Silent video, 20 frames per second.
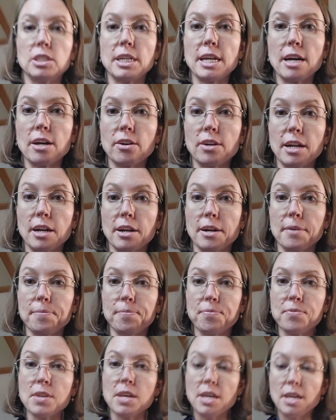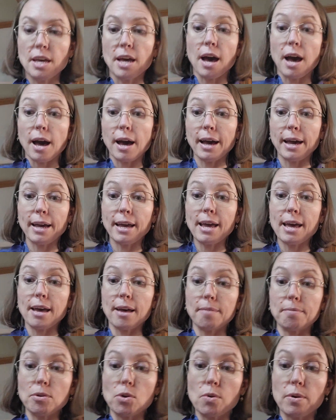it down here, I
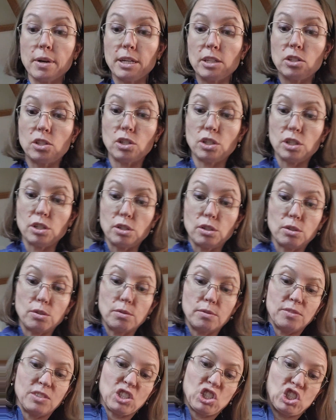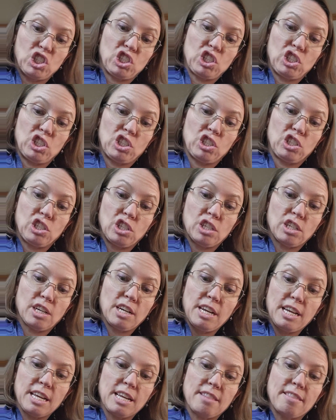am going to stir
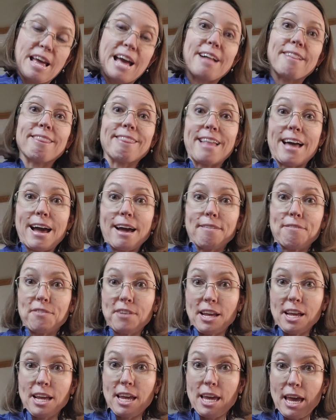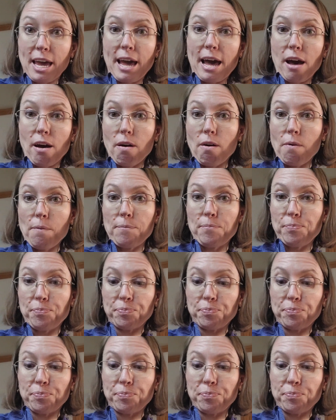in that Laughing Cow,